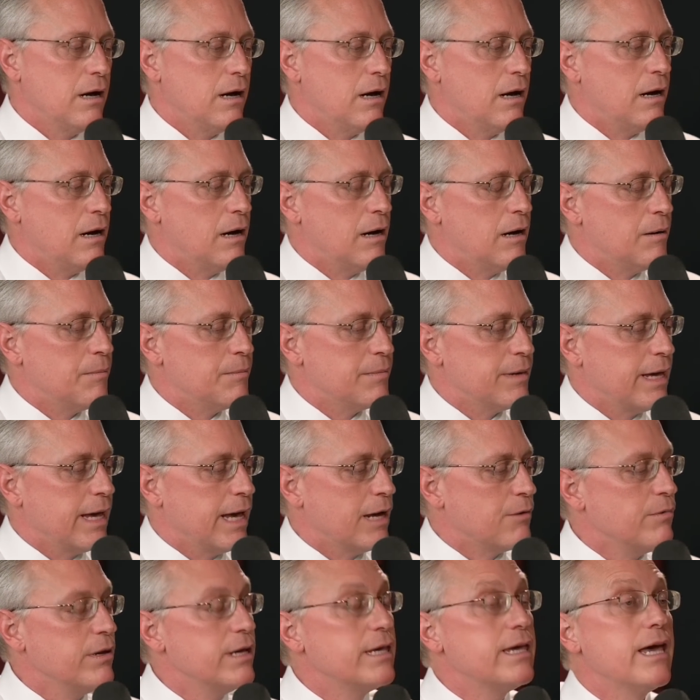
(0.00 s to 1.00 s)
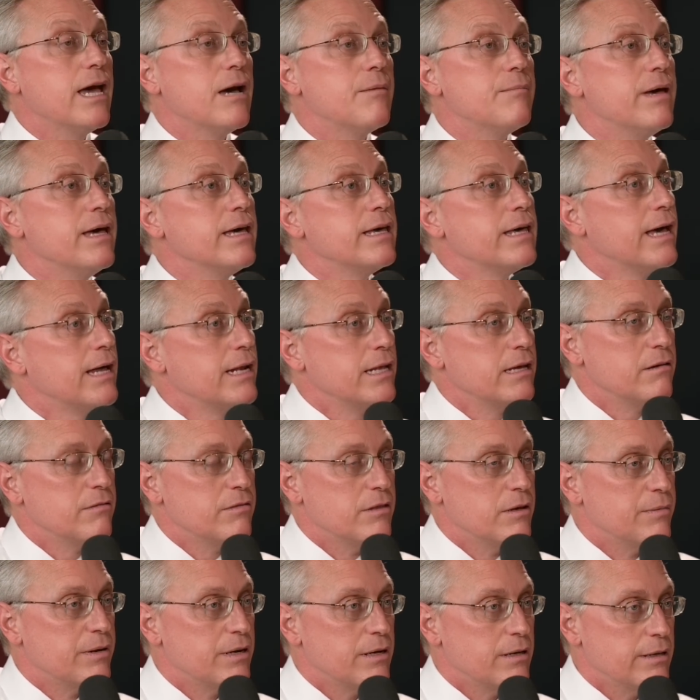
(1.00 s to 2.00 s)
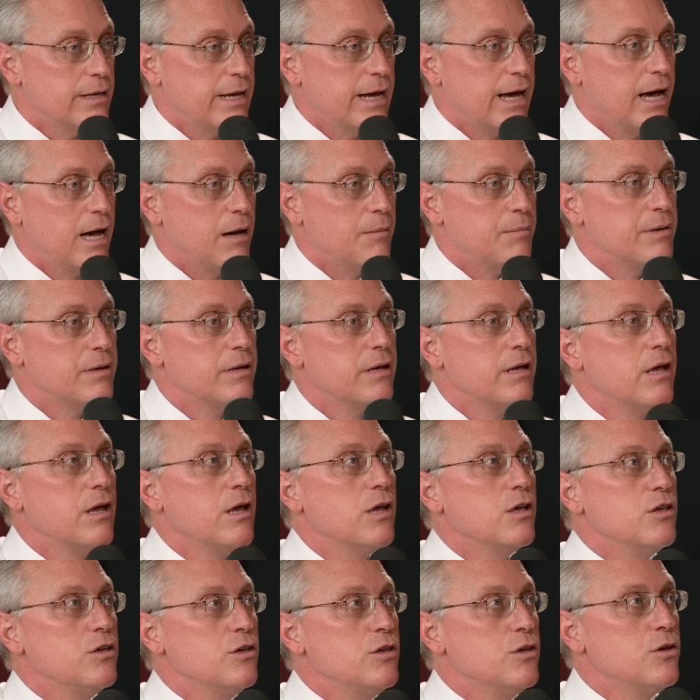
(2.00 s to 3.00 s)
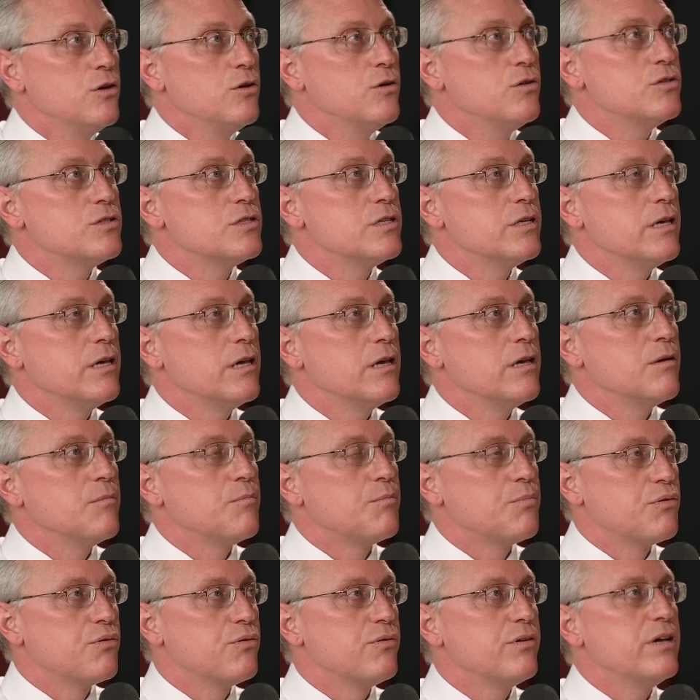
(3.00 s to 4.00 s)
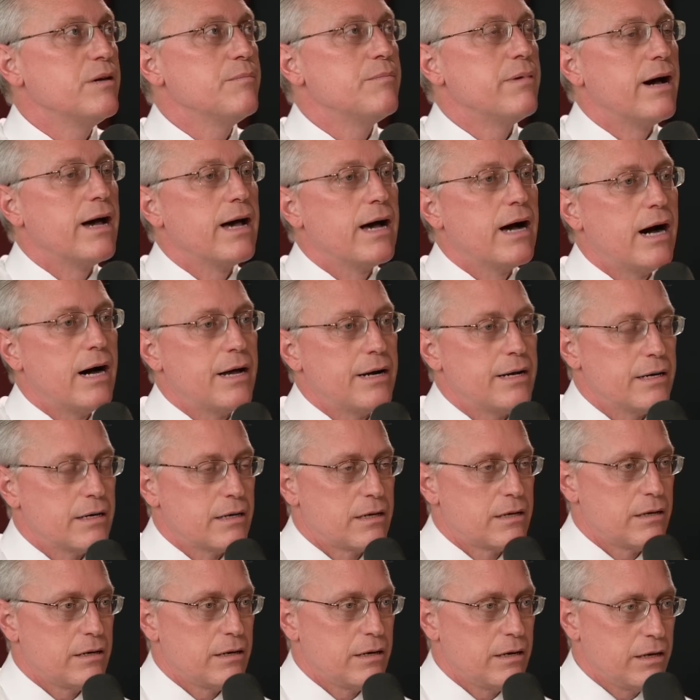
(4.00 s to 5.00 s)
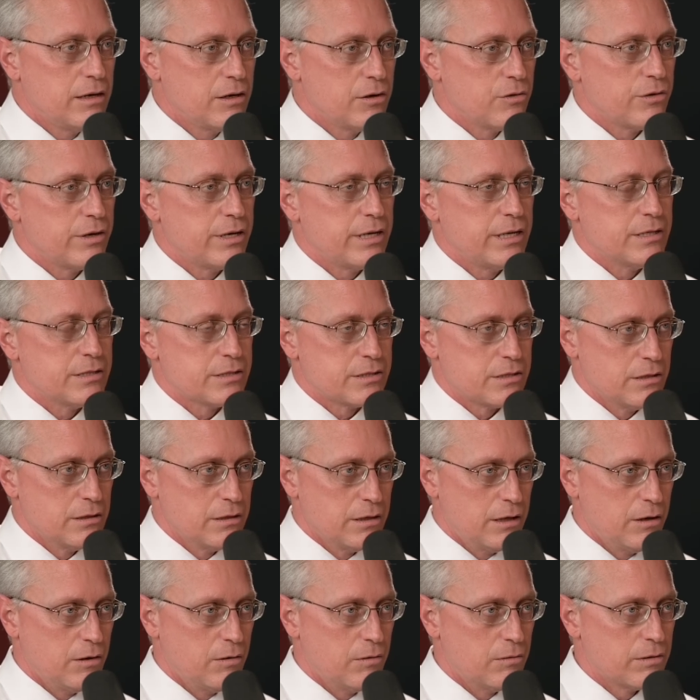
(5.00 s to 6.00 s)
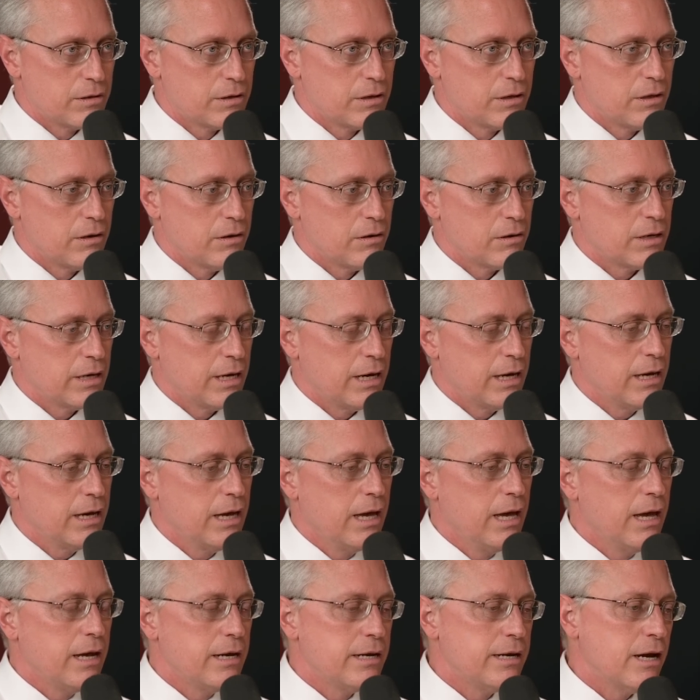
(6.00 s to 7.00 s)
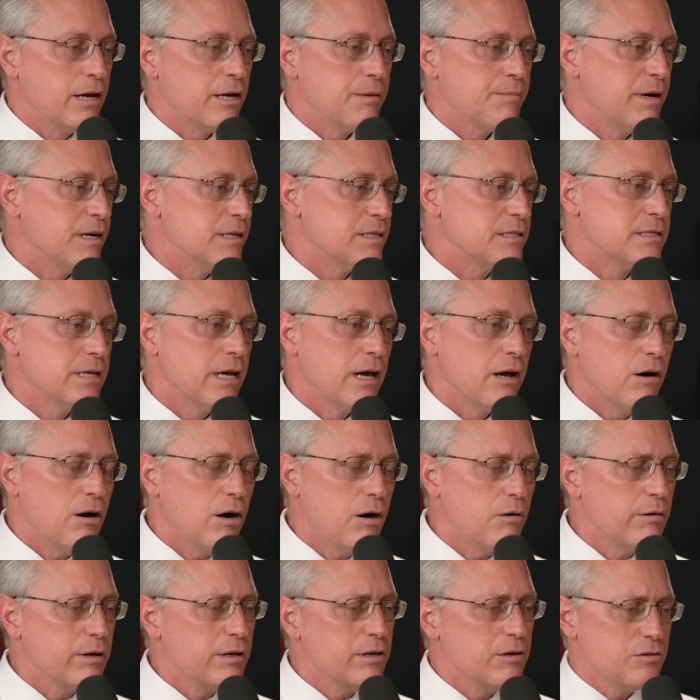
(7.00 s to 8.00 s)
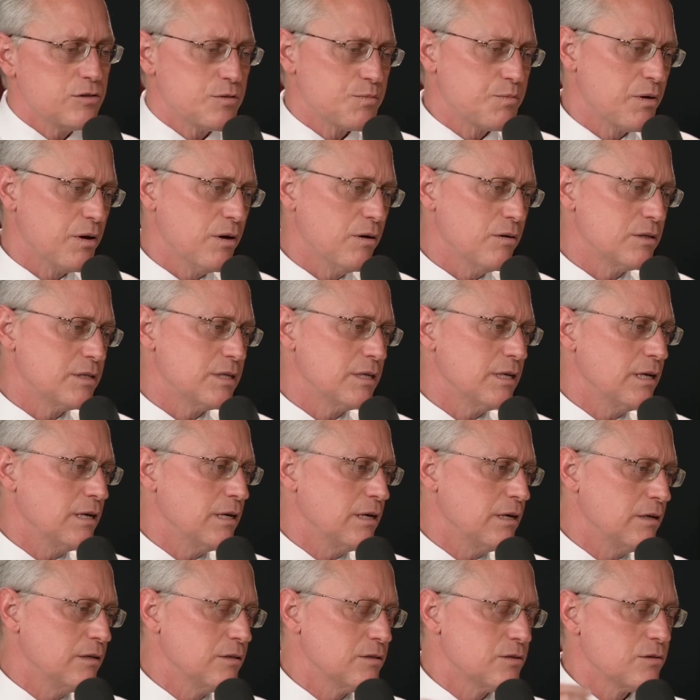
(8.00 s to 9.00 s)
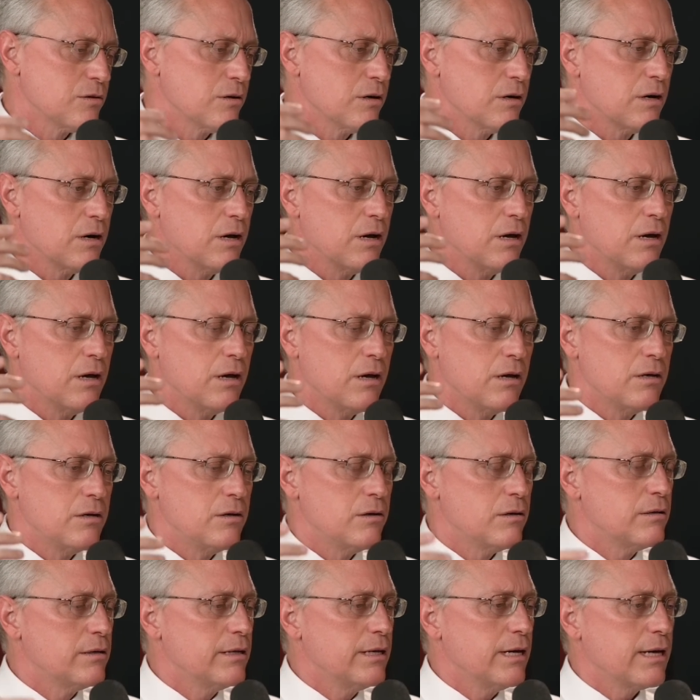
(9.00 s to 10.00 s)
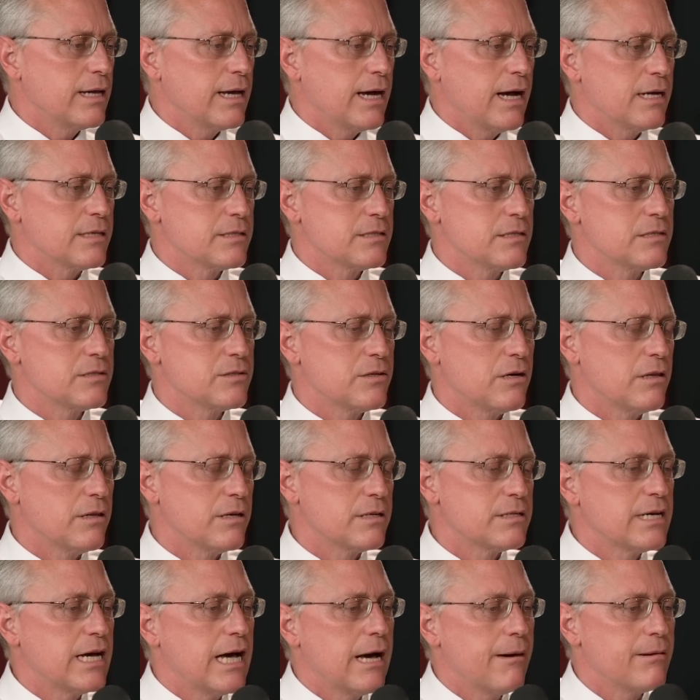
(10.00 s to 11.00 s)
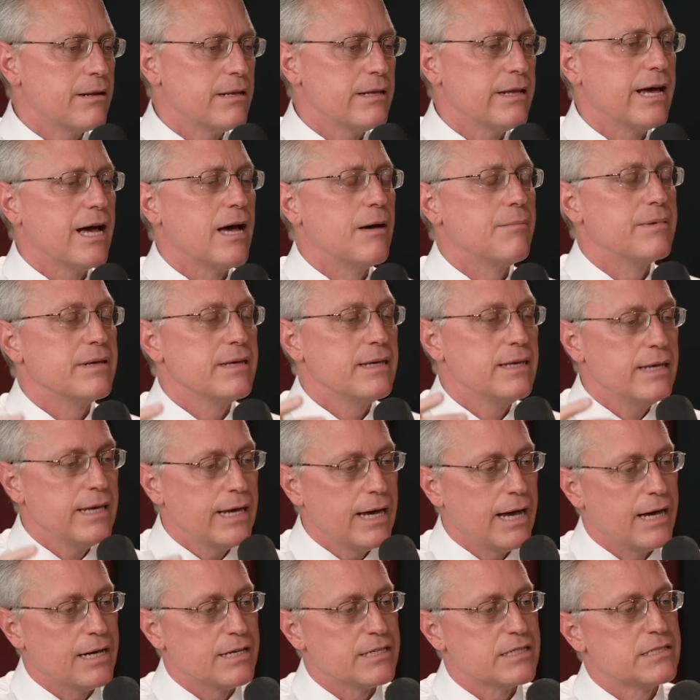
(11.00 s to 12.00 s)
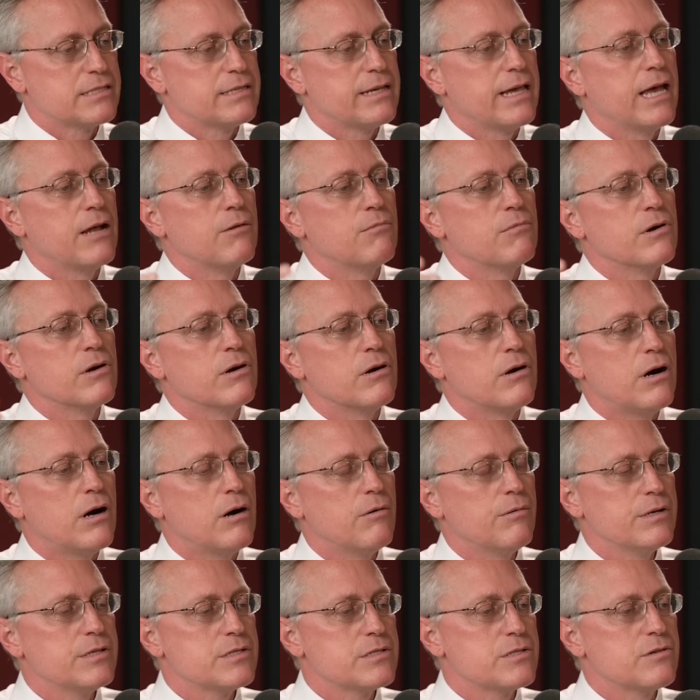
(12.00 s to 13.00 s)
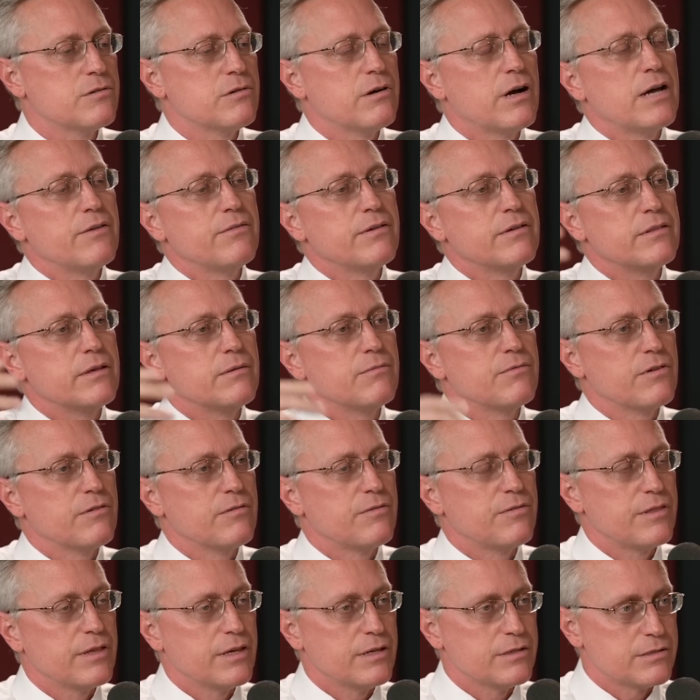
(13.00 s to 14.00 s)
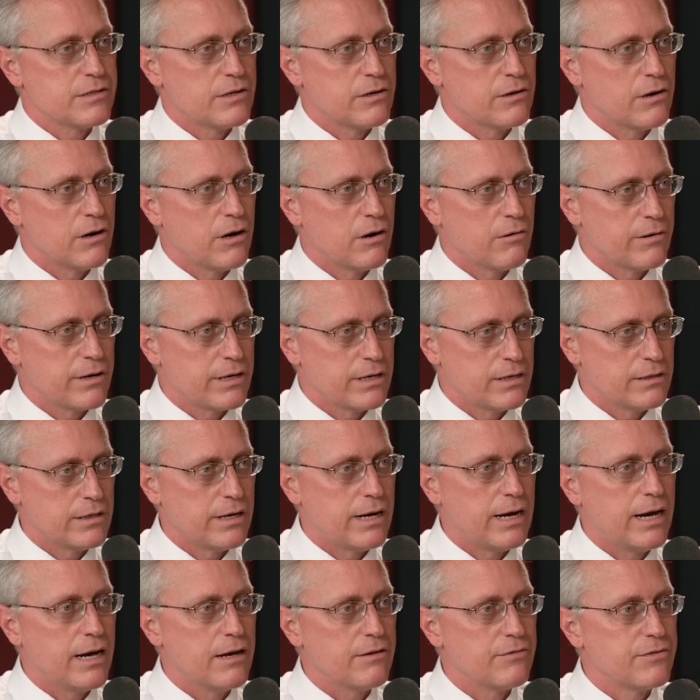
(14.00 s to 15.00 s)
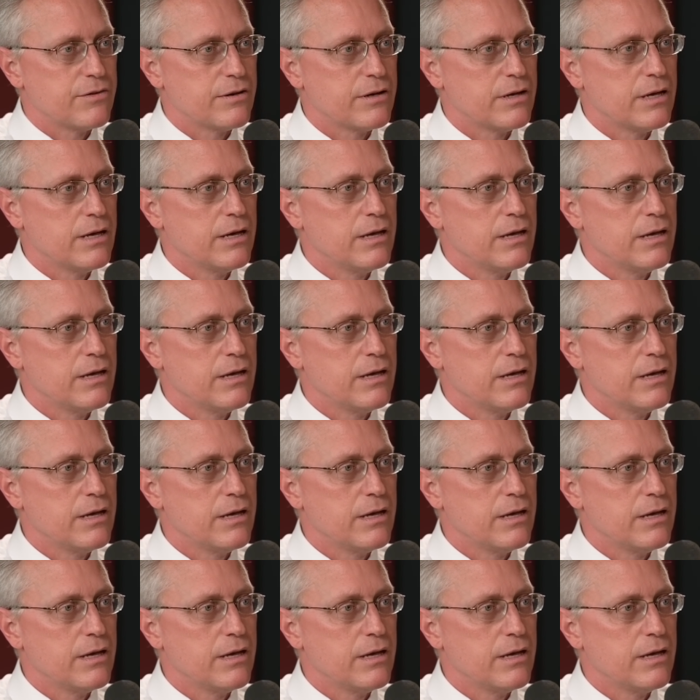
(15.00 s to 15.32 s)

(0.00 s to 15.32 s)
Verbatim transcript: And we can't make any of them in a lab using prebiotic ingredients alone. Okay. Now you might say, oh, we use proteins or nucleic acids all the time in a lab. Yes. And we're always deriving them from things that are already alive.